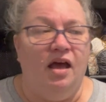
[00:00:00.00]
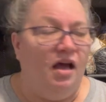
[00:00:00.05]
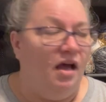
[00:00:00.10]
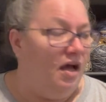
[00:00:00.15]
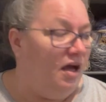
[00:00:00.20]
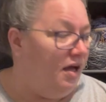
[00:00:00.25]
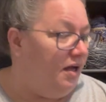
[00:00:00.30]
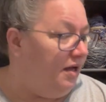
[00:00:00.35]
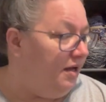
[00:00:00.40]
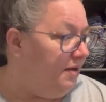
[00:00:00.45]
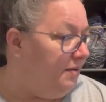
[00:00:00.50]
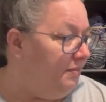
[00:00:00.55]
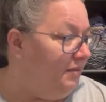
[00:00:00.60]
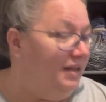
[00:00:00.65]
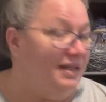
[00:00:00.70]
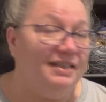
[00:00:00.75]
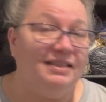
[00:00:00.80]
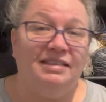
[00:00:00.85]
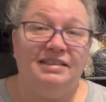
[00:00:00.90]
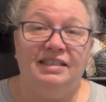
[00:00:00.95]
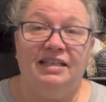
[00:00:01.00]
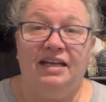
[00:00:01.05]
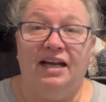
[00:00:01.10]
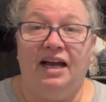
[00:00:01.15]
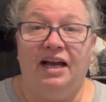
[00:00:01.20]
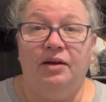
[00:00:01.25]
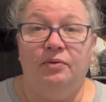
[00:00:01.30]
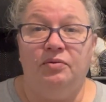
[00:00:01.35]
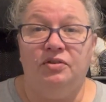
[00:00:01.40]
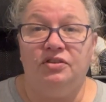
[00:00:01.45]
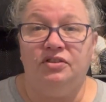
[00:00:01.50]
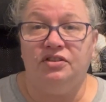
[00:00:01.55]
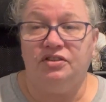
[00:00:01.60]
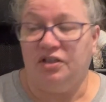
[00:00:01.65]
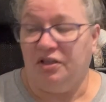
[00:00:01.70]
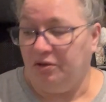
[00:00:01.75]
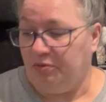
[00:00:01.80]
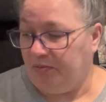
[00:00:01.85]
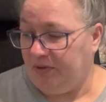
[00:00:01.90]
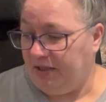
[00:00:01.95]
Let's see, I will
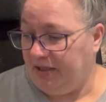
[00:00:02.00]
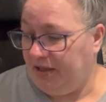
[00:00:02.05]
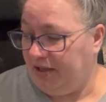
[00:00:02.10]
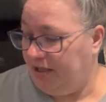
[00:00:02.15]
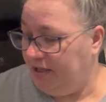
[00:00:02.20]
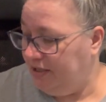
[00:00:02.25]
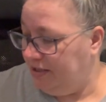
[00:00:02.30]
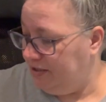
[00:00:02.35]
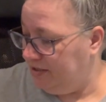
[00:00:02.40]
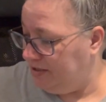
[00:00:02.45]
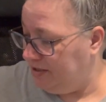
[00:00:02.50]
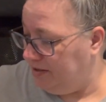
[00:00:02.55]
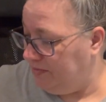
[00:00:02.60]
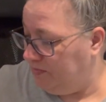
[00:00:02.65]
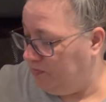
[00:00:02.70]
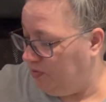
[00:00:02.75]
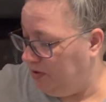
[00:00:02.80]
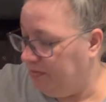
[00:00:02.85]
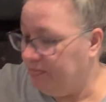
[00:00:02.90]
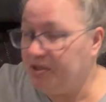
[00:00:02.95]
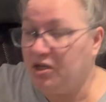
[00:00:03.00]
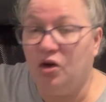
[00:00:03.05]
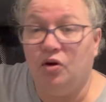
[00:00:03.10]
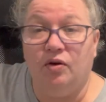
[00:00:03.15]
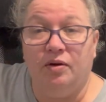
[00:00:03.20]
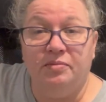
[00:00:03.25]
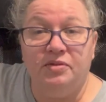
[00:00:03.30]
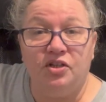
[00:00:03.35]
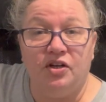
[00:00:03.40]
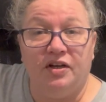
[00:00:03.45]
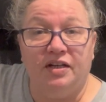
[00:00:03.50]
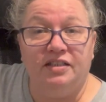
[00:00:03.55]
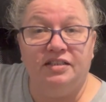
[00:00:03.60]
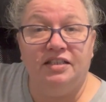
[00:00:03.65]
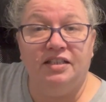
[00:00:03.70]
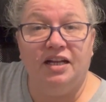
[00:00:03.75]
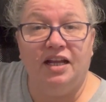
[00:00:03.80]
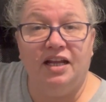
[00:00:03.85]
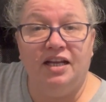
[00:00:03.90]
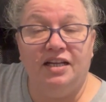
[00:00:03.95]
start with some whips. Oh, I'm sorry.
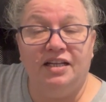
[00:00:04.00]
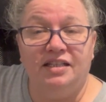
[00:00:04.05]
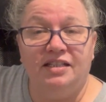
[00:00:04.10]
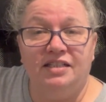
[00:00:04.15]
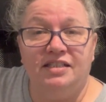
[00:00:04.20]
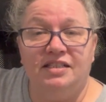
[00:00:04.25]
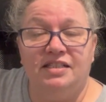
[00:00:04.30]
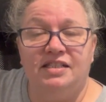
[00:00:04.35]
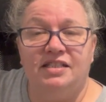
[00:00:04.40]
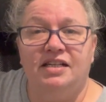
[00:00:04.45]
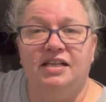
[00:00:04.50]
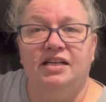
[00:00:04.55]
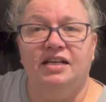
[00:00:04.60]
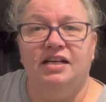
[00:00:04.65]
Today is,